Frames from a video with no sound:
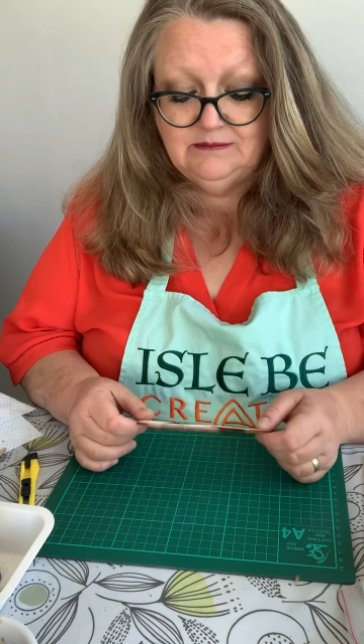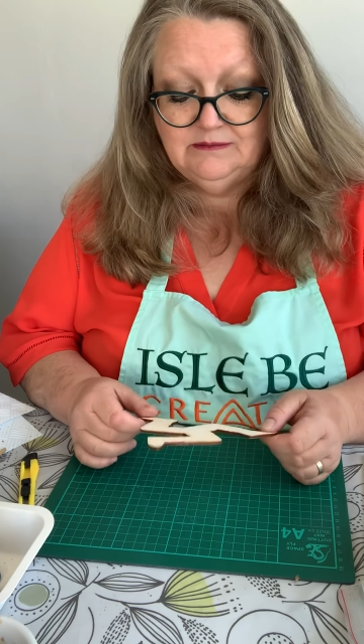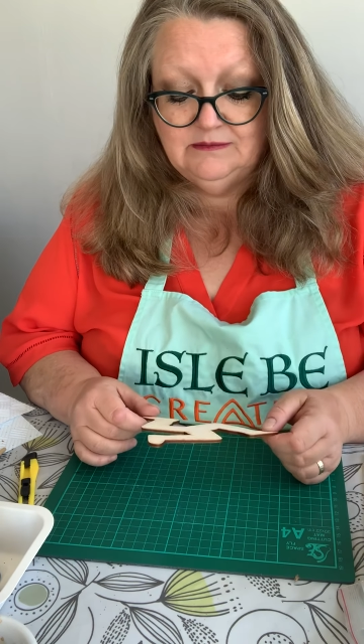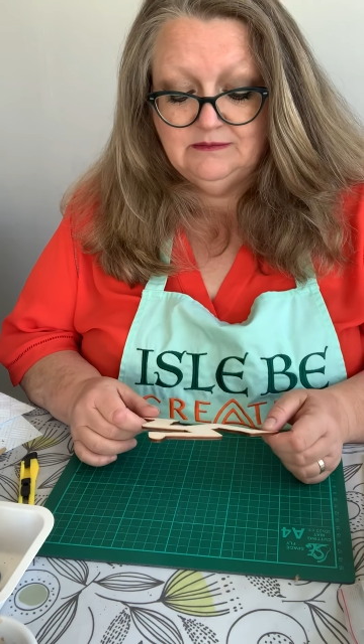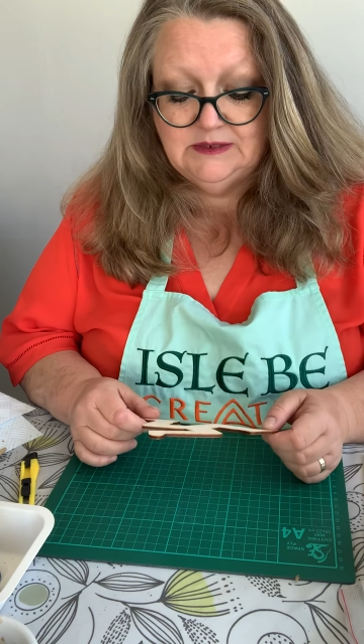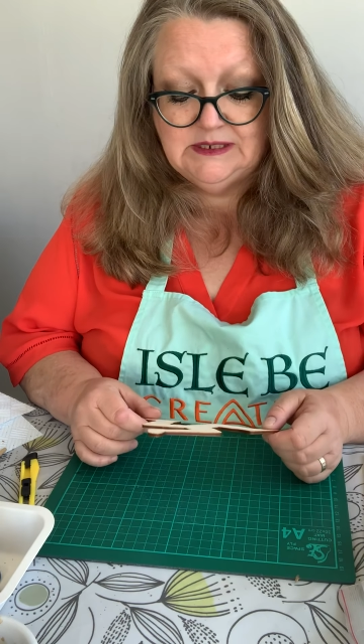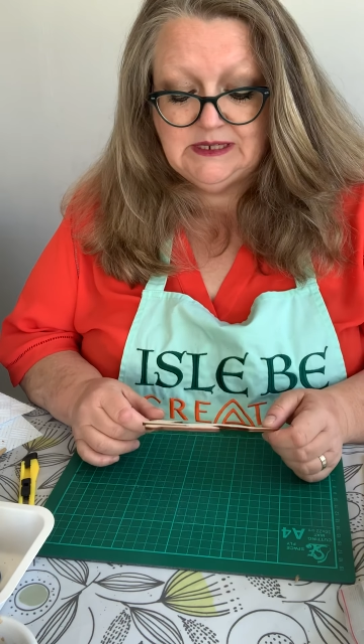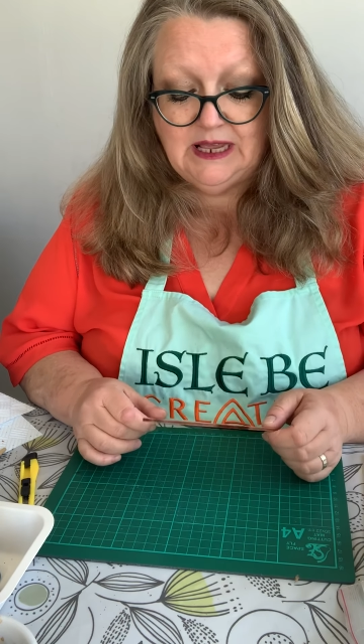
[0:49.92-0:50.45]

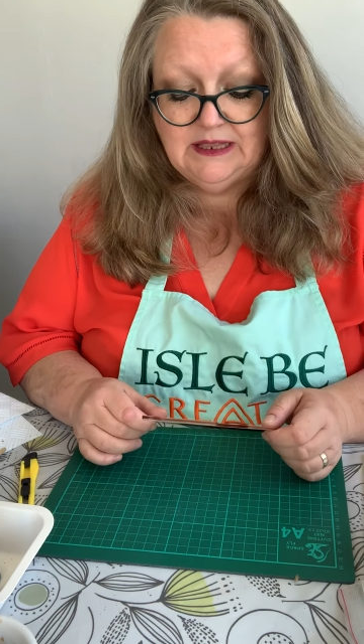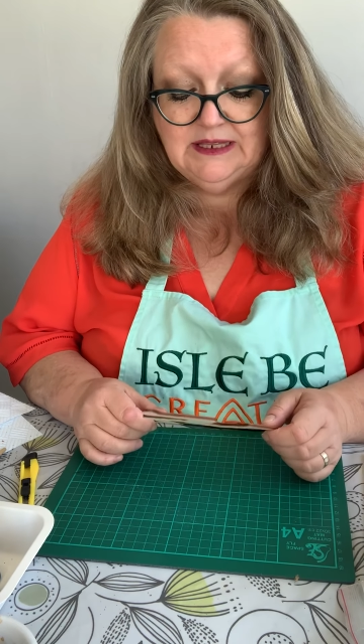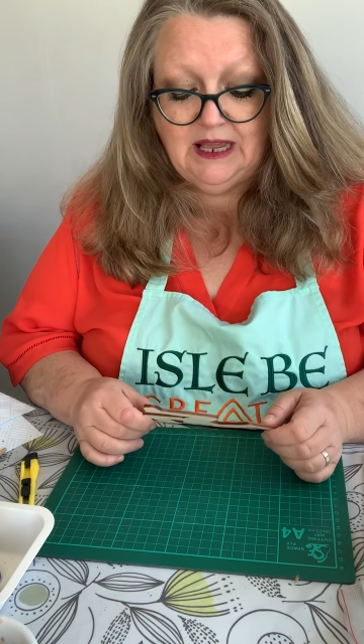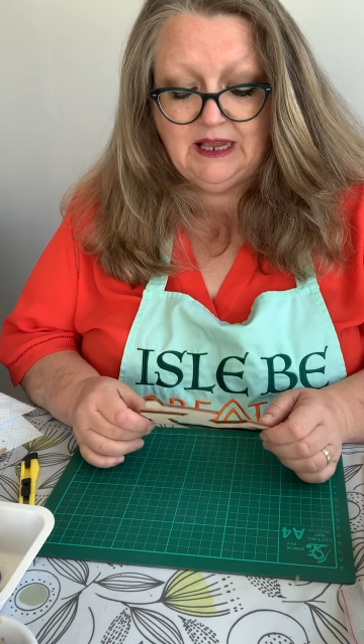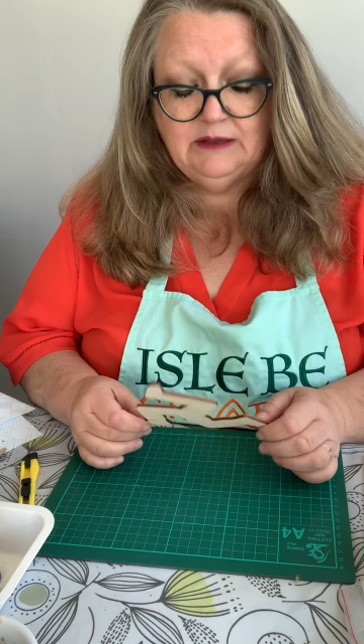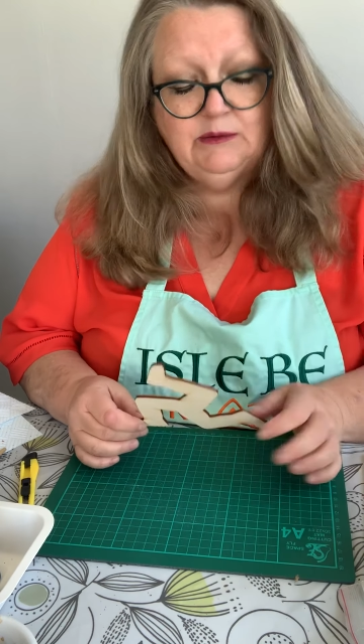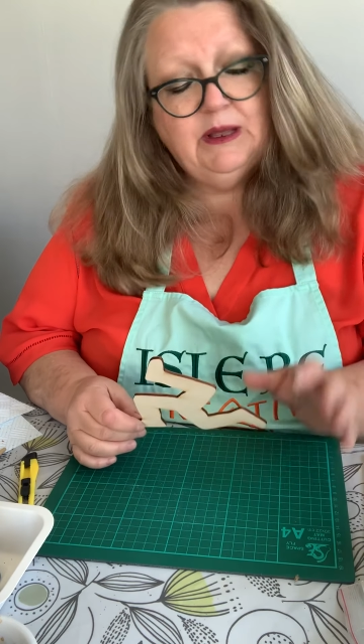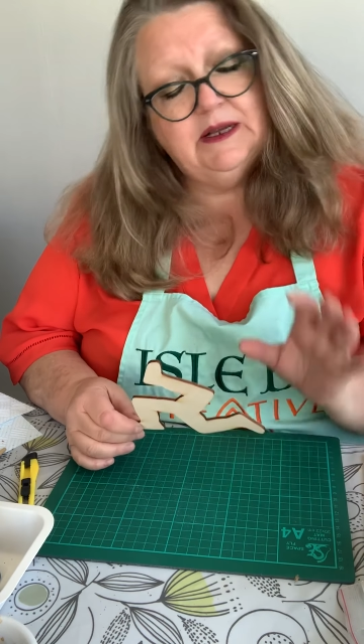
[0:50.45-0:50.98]
designed the
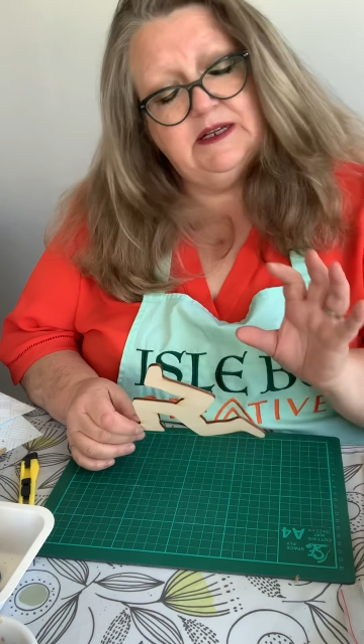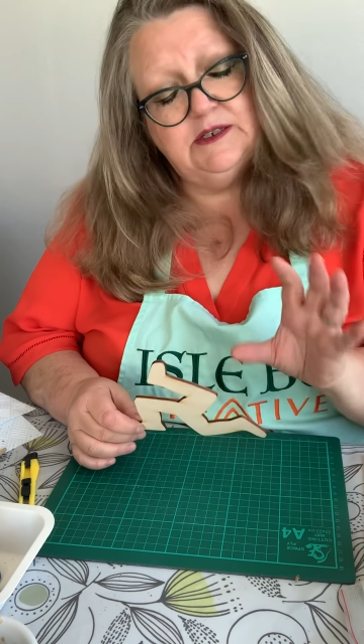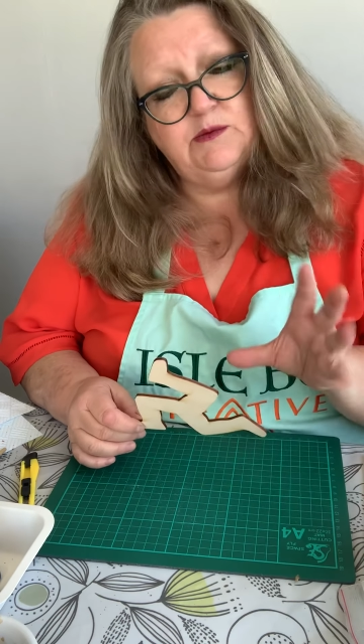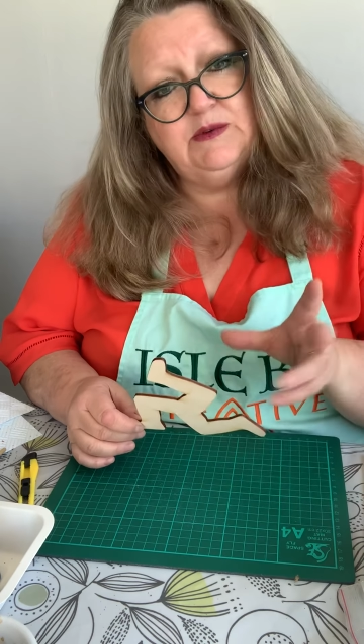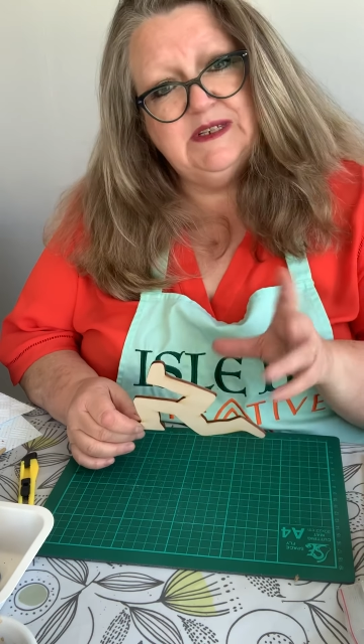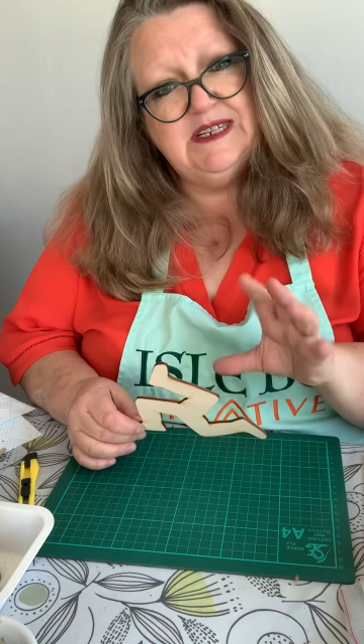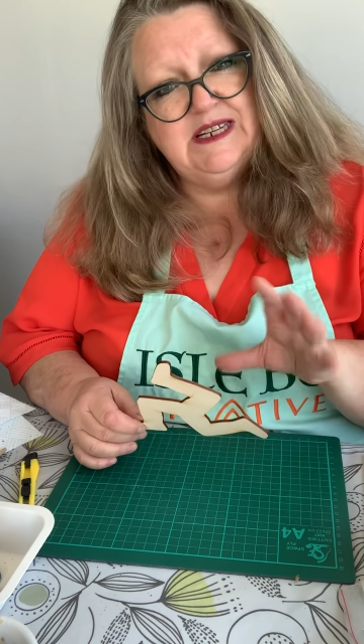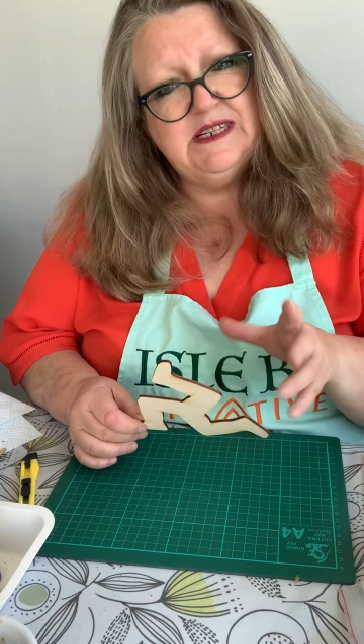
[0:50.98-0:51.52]
outline because I
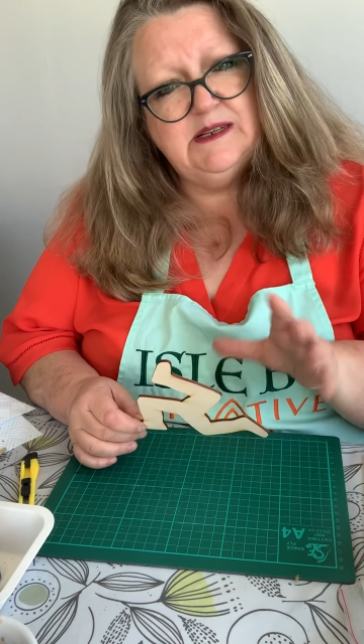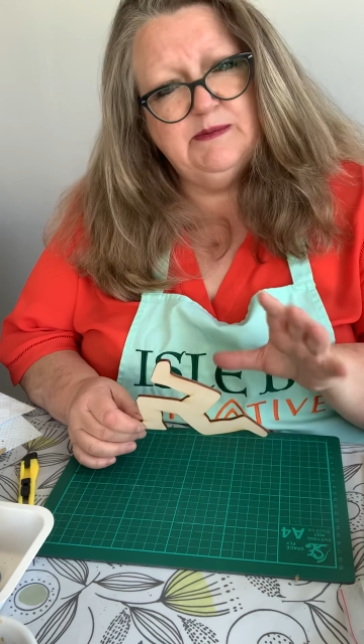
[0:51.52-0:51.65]
wanted it